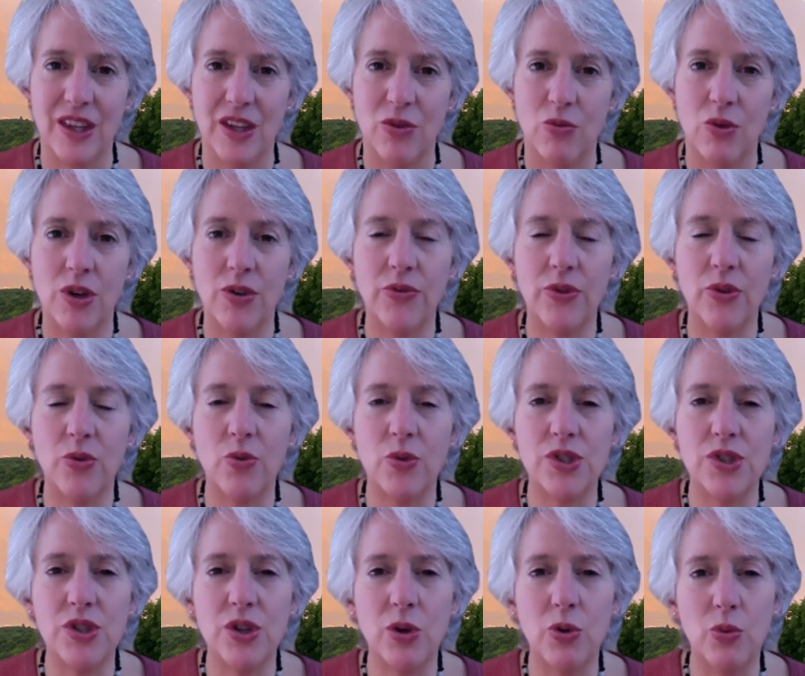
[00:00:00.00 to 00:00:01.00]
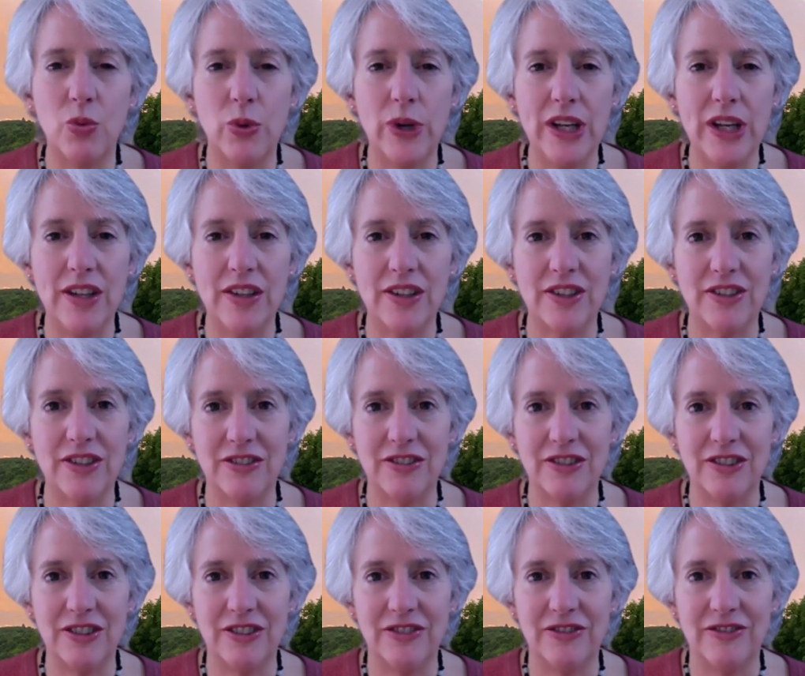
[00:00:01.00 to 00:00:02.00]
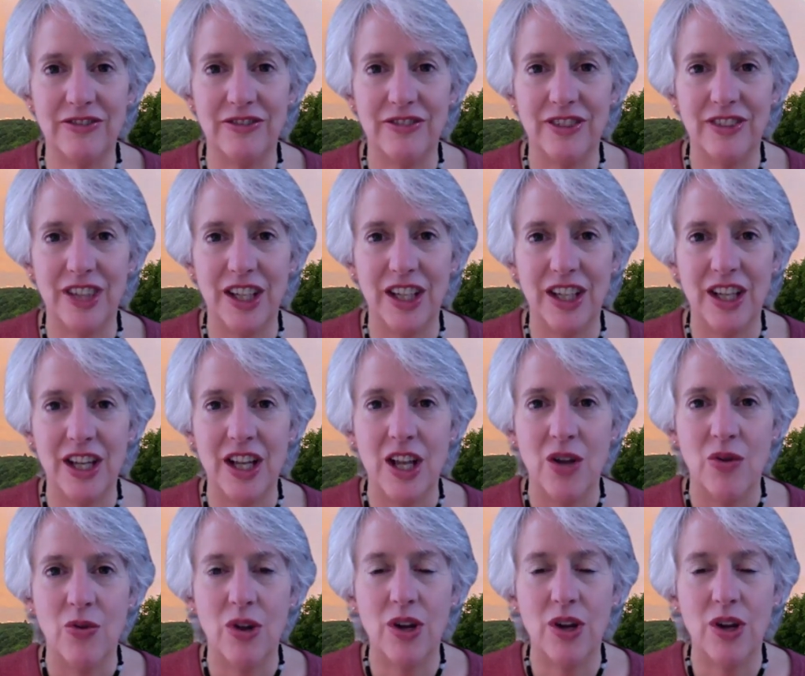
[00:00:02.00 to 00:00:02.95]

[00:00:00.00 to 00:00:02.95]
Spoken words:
What if there was no wheel? What